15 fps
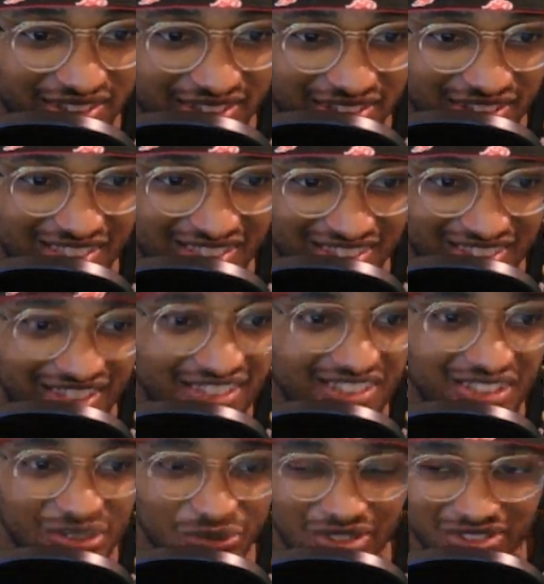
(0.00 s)
She just
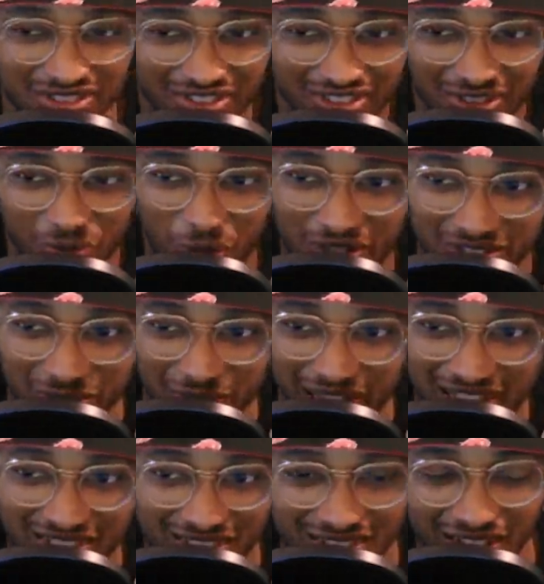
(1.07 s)
wants some
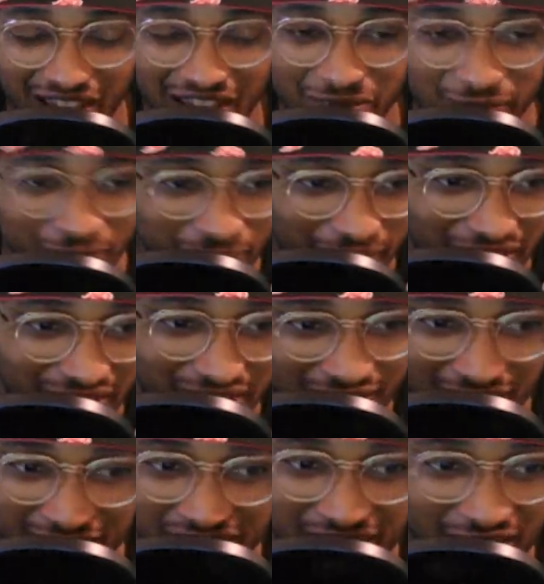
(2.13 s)
entertainment, man.
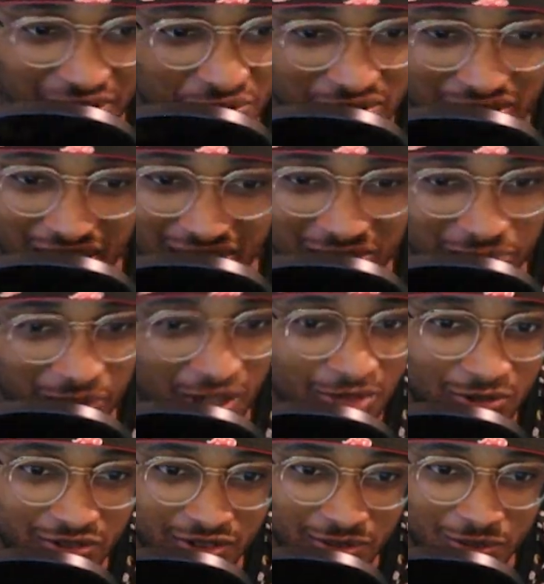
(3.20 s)
That's the problem
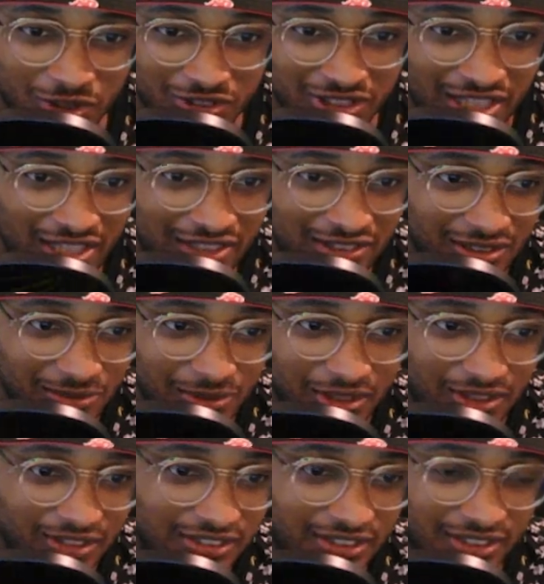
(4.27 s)
with immortality, bro.
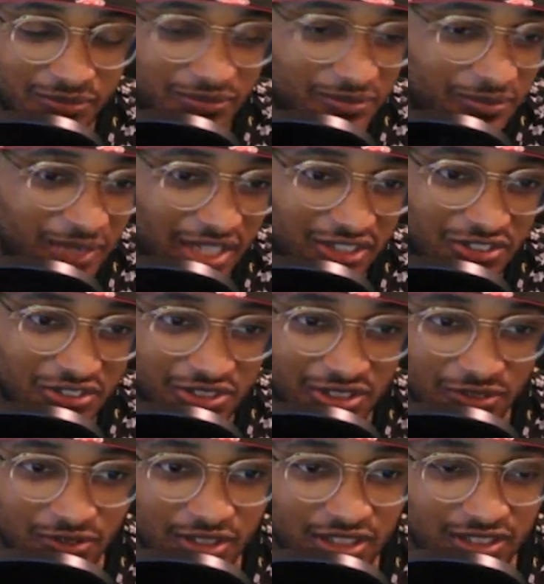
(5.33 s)
It just makes you just
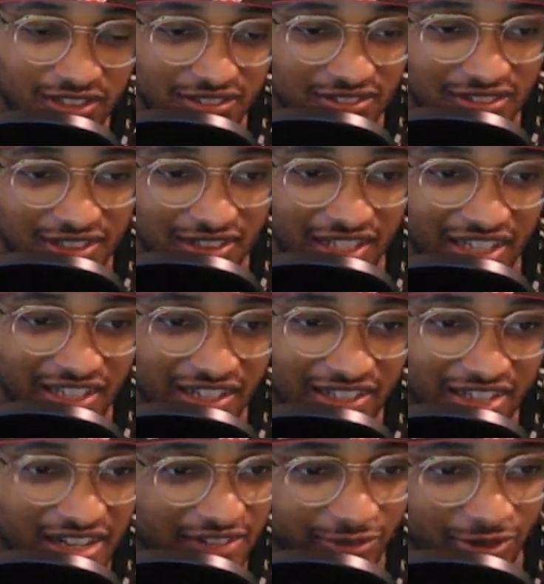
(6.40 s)
fucking a dickhead
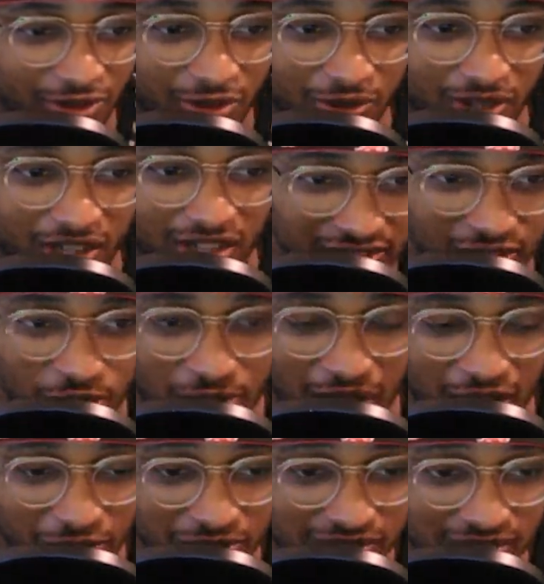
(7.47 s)
after a while. So
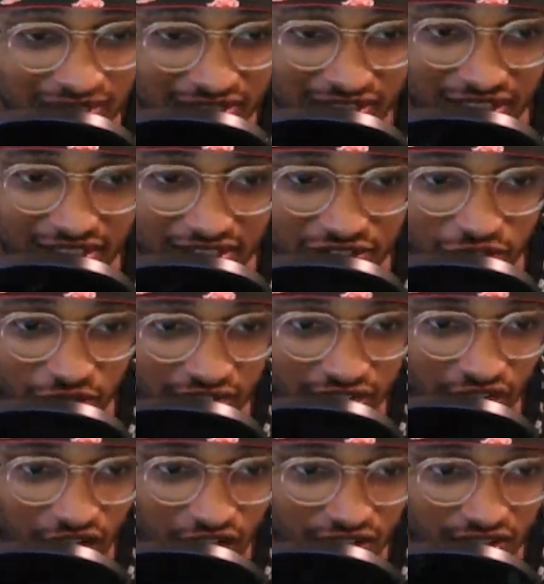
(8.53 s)
now Sun's just gonna try and
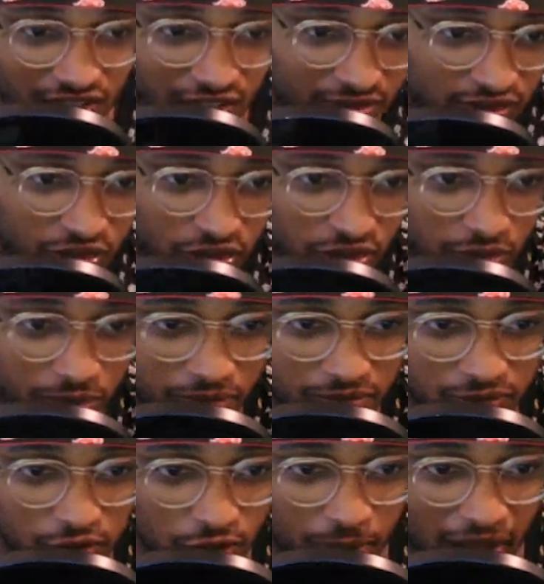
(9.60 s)
target him. And
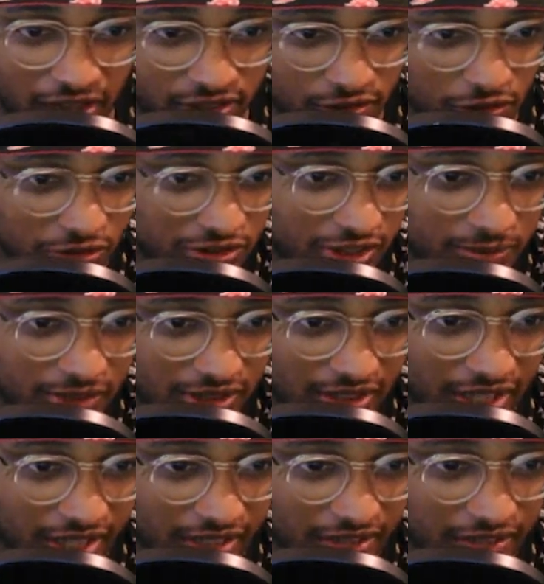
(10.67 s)
two mass rules seem to
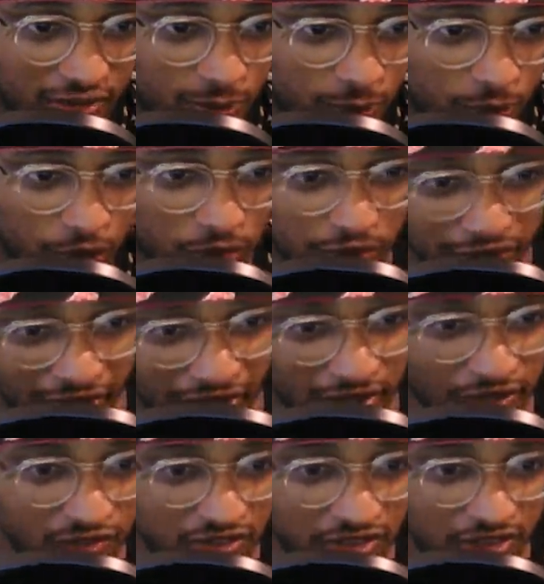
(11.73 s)
like spawn out
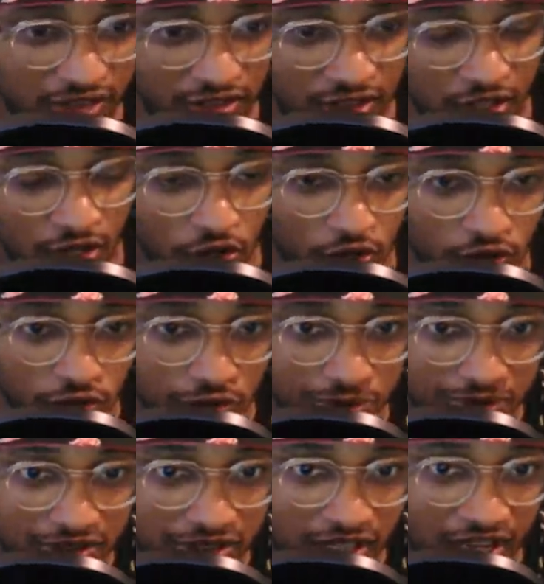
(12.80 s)
of the orbs,
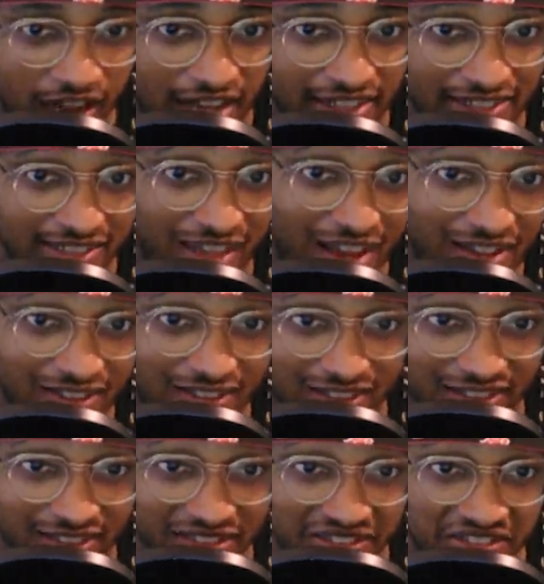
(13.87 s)
and it's
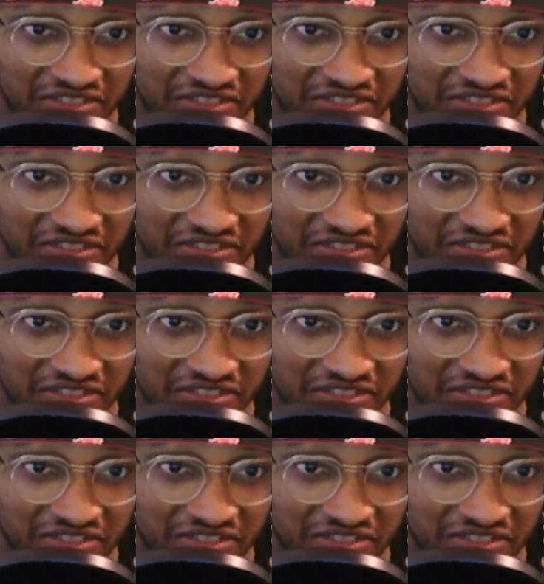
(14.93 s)
actually